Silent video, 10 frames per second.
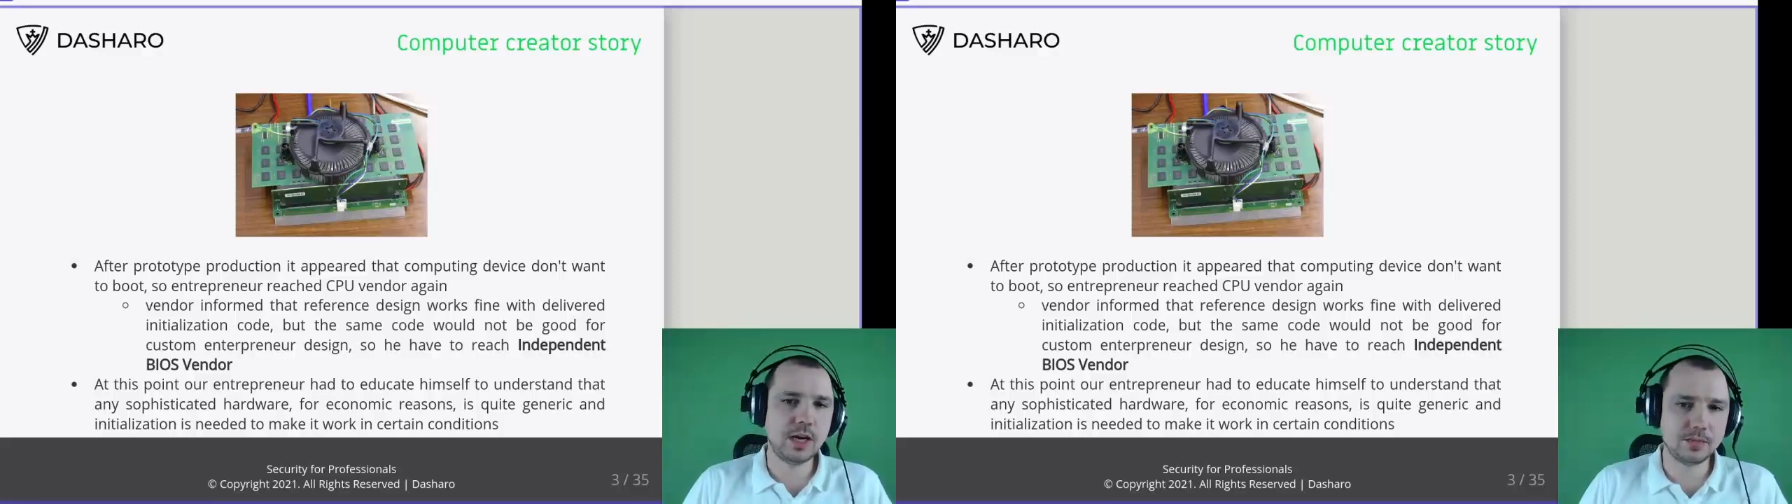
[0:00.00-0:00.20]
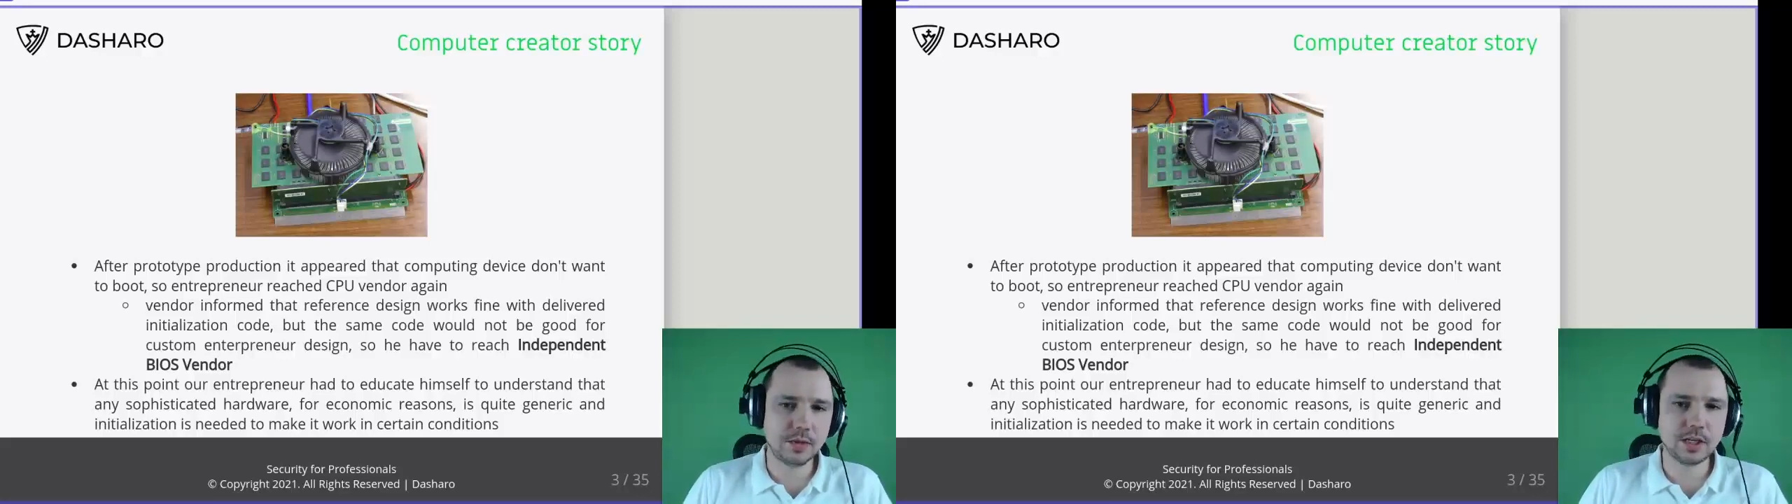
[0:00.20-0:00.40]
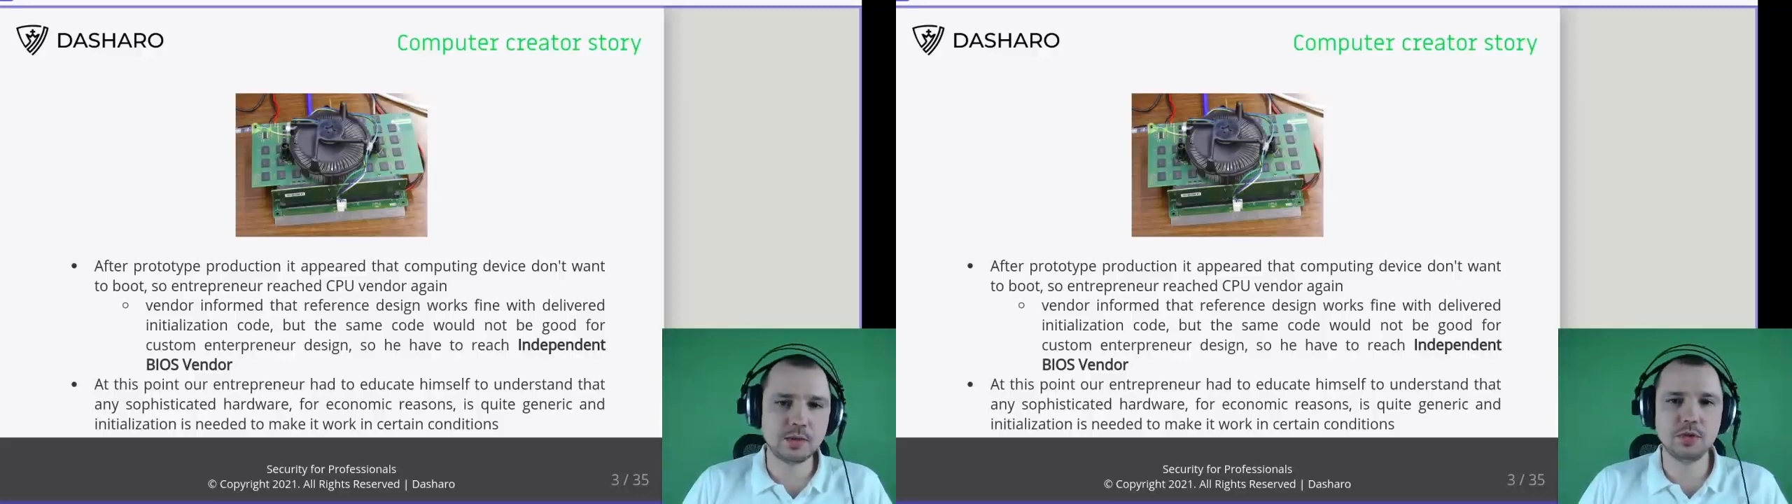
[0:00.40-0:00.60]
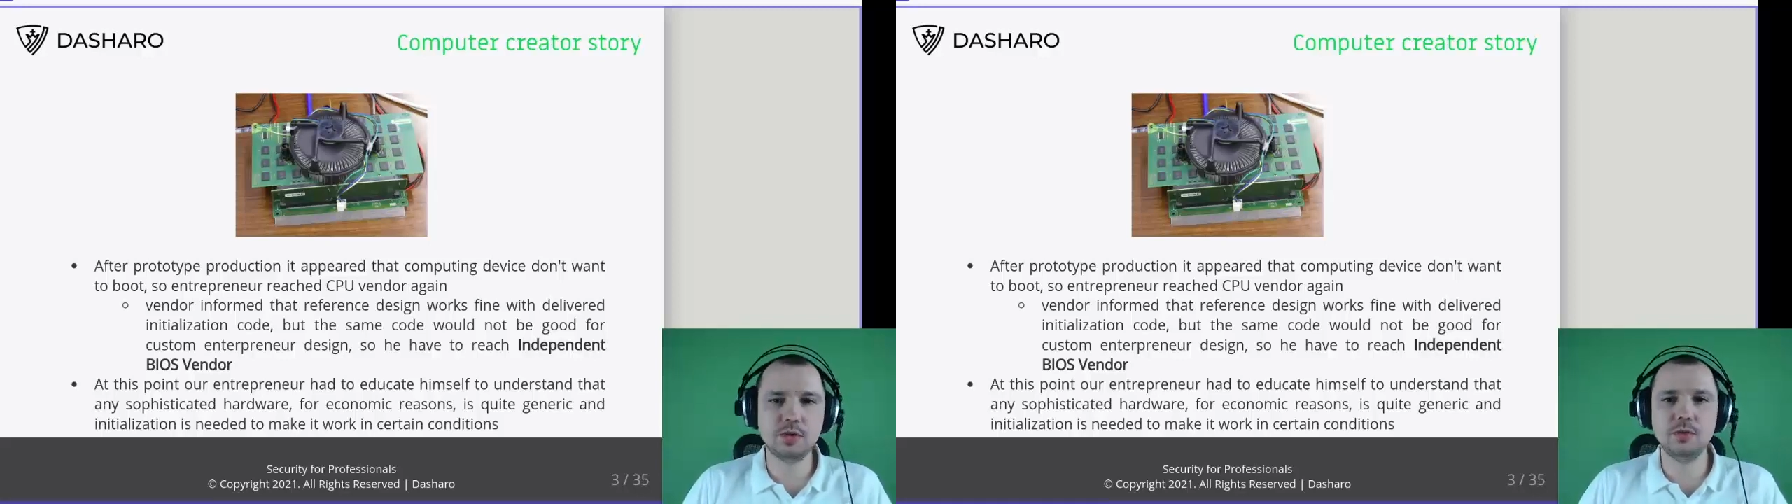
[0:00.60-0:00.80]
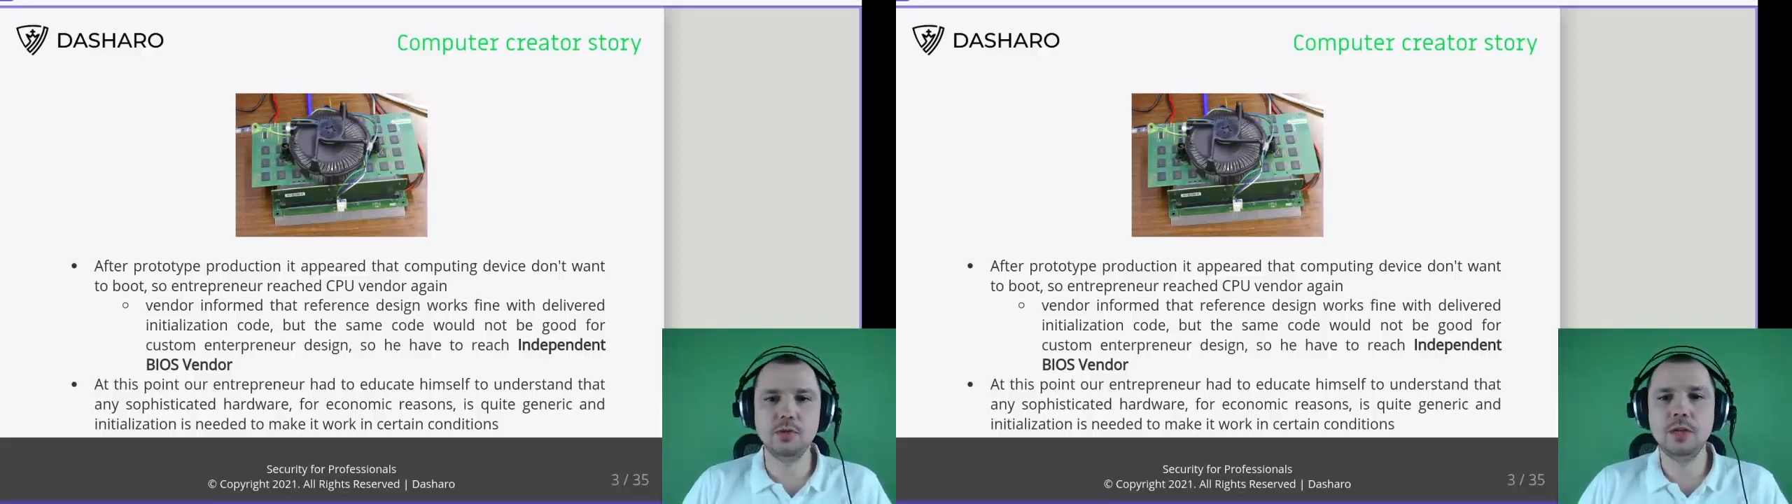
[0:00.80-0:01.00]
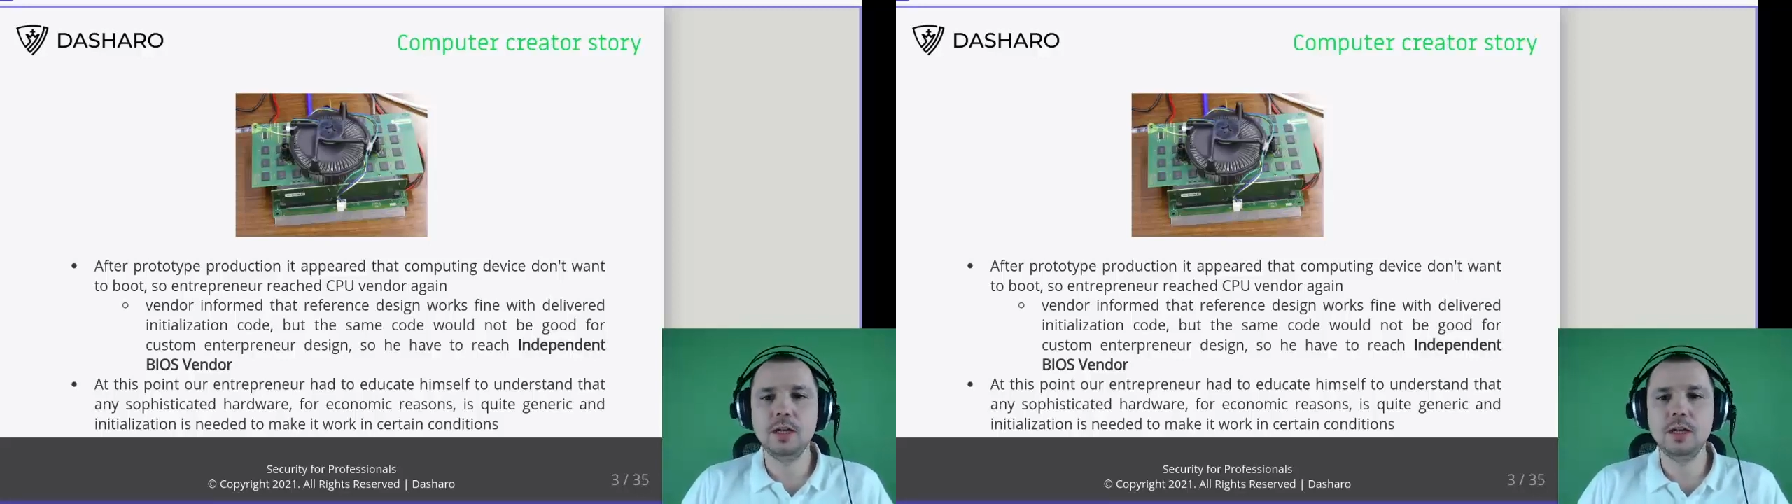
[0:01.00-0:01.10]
as much as possible,